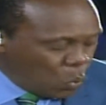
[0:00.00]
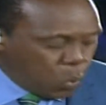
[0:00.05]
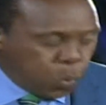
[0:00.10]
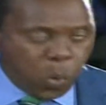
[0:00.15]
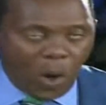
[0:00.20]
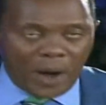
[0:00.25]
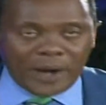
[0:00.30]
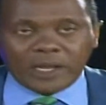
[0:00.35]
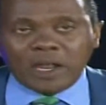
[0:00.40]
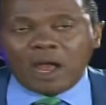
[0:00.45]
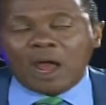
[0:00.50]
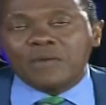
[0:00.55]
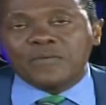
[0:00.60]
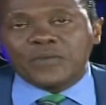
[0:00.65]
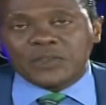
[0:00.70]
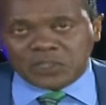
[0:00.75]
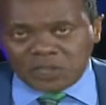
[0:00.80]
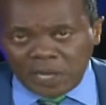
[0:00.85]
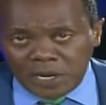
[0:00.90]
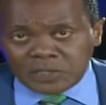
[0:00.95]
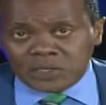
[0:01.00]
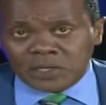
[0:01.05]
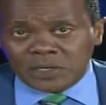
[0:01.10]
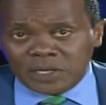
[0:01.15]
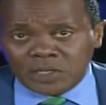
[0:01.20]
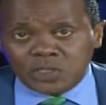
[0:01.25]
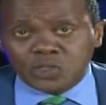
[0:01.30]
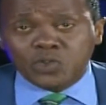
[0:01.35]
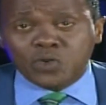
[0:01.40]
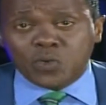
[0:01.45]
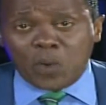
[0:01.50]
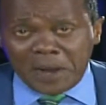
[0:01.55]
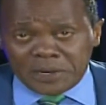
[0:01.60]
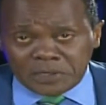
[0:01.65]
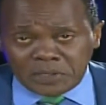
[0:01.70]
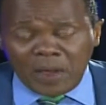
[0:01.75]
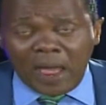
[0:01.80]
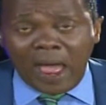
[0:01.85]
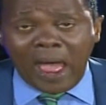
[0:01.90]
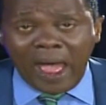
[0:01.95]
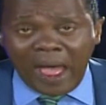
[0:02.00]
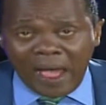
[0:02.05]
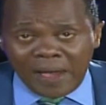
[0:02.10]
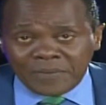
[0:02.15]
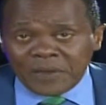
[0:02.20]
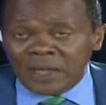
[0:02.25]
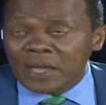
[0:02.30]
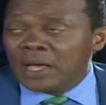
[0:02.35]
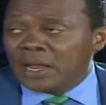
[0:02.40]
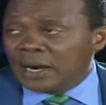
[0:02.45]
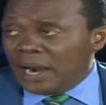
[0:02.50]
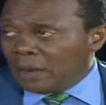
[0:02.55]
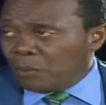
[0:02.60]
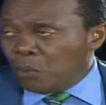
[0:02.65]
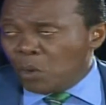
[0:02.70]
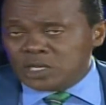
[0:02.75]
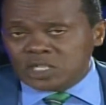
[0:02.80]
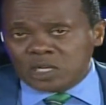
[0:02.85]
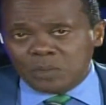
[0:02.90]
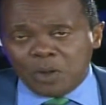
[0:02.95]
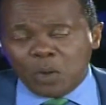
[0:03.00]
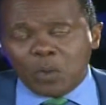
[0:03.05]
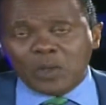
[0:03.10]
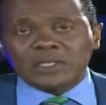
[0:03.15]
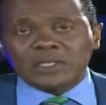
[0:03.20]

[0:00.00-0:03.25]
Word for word: What a conversation. It's great to have, like Mheshimiwa